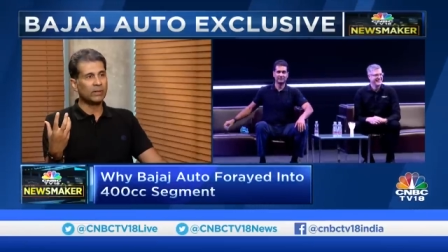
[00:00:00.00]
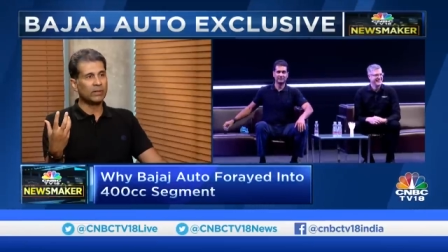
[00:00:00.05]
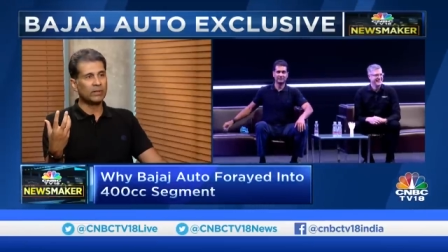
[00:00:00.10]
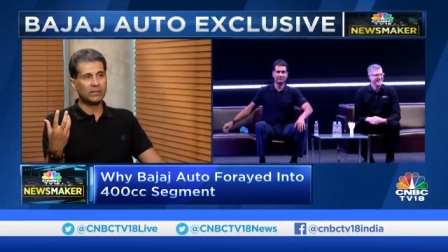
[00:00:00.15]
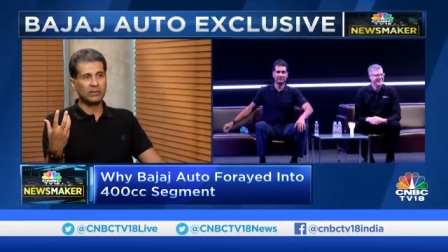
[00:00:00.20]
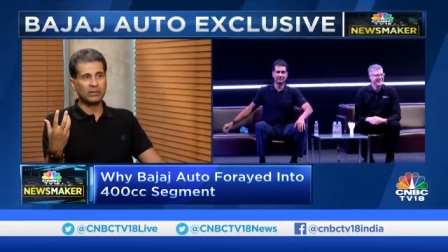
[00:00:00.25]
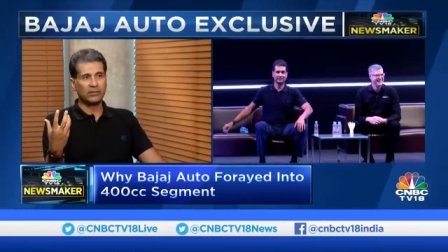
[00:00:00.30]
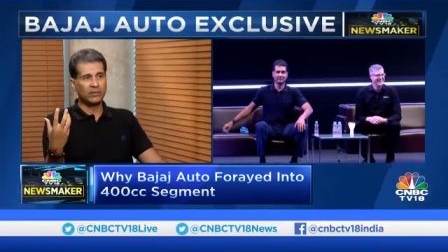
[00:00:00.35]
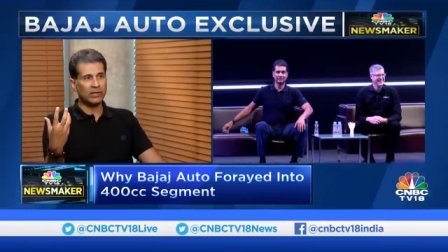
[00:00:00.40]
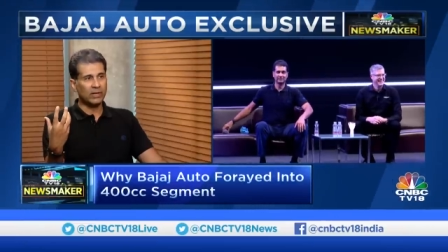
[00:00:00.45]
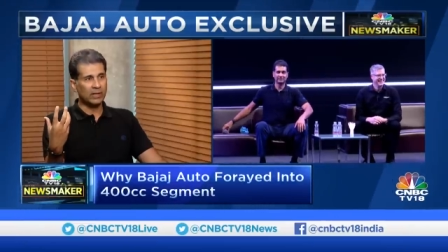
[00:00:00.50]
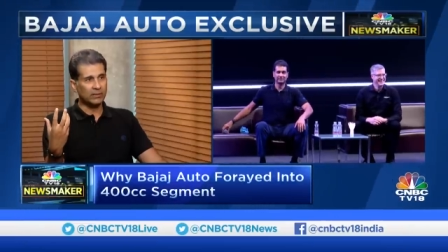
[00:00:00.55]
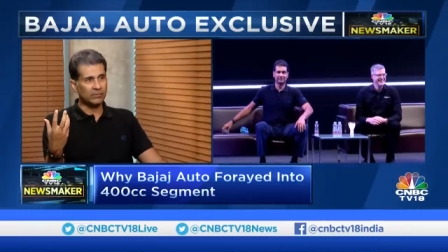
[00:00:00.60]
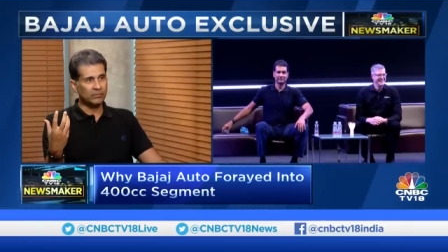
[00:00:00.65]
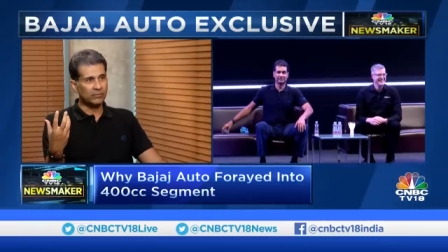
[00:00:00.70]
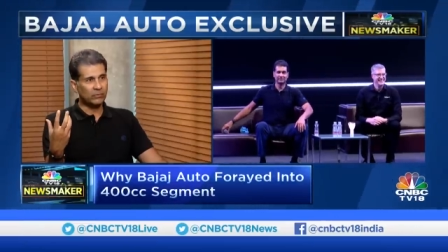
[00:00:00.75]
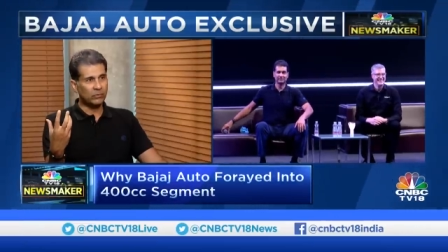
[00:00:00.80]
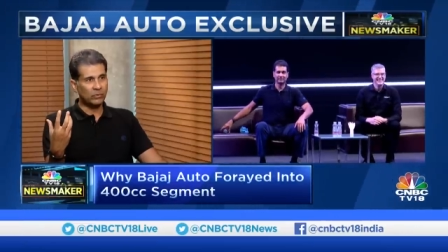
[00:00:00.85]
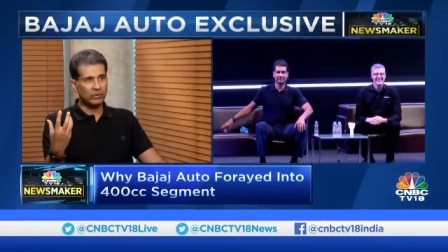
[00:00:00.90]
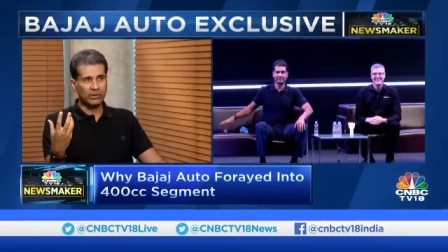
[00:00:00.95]
better than
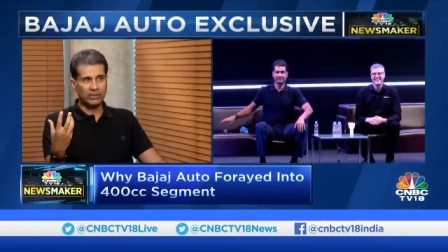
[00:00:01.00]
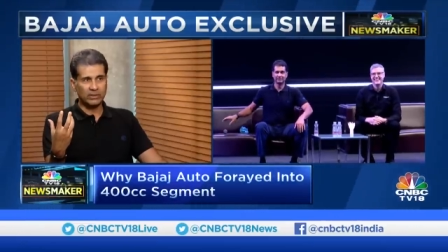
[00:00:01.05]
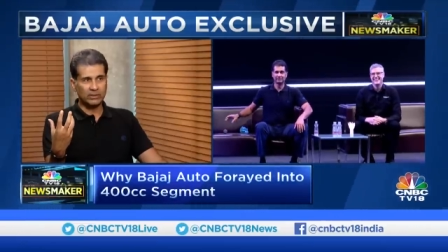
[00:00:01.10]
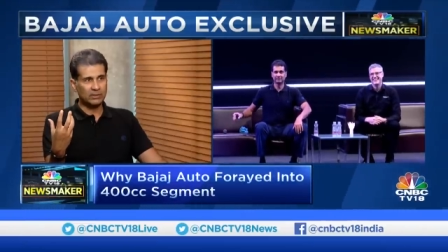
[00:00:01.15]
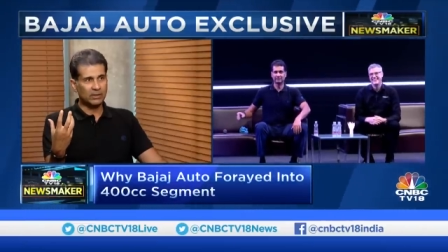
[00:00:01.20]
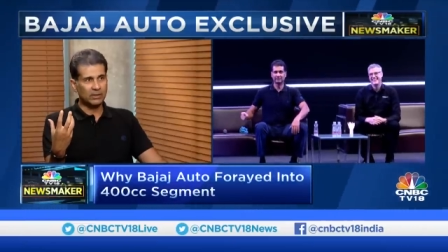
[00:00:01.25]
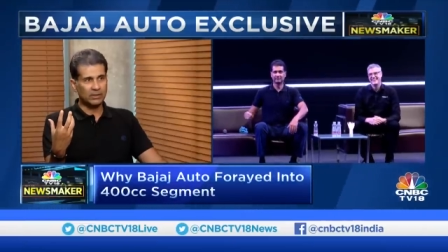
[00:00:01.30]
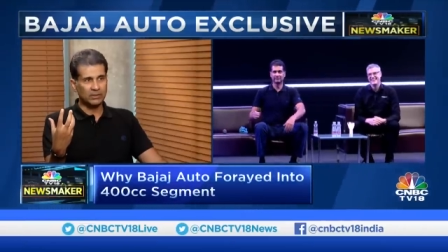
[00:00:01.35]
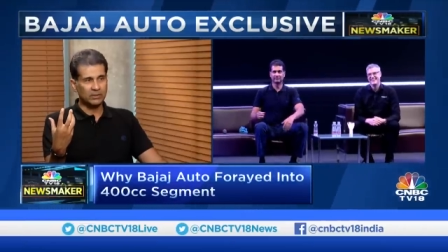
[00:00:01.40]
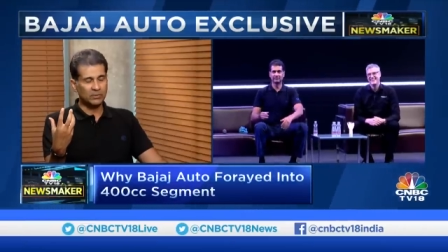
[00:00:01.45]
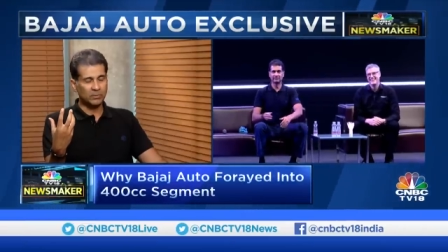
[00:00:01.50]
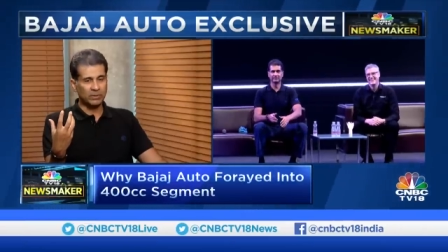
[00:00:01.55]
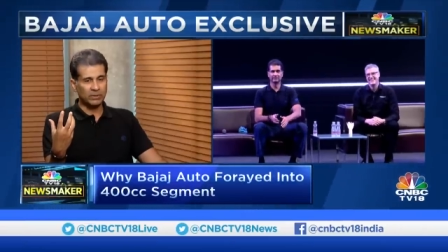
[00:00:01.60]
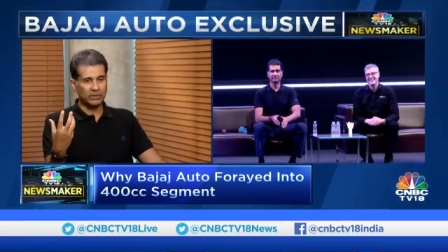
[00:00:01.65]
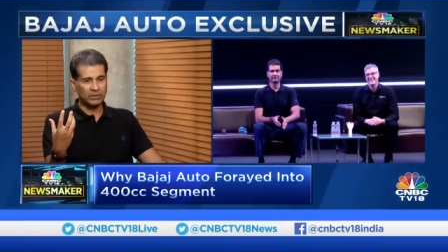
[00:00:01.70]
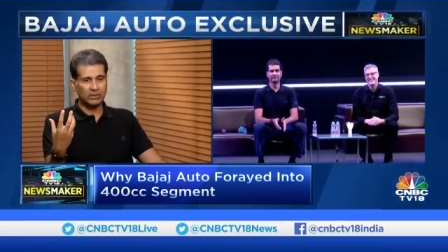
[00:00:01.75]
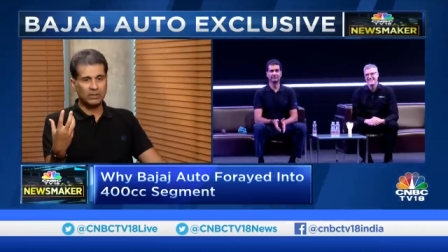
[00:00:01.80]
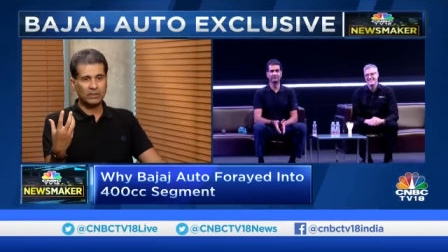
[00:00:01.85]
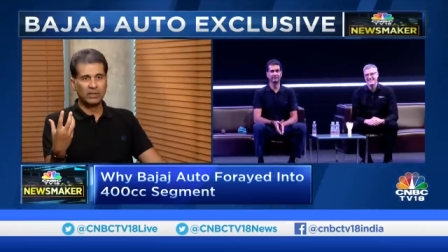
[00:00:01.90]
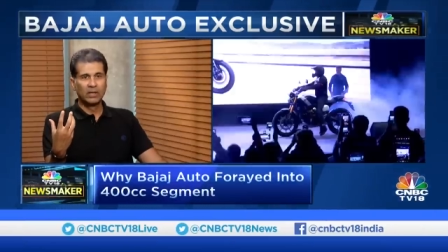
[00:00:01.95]
Triumph to address that
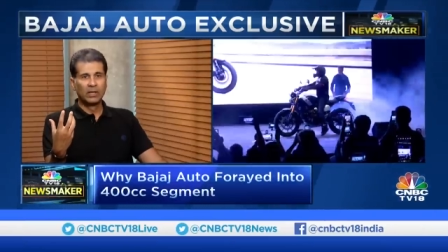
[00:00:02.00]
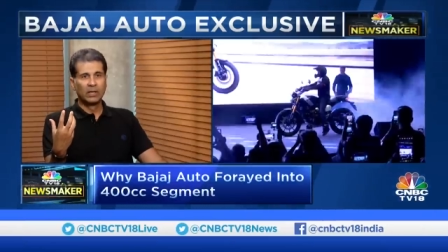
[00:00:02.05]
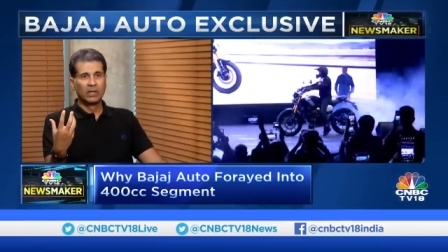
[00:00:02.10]
space.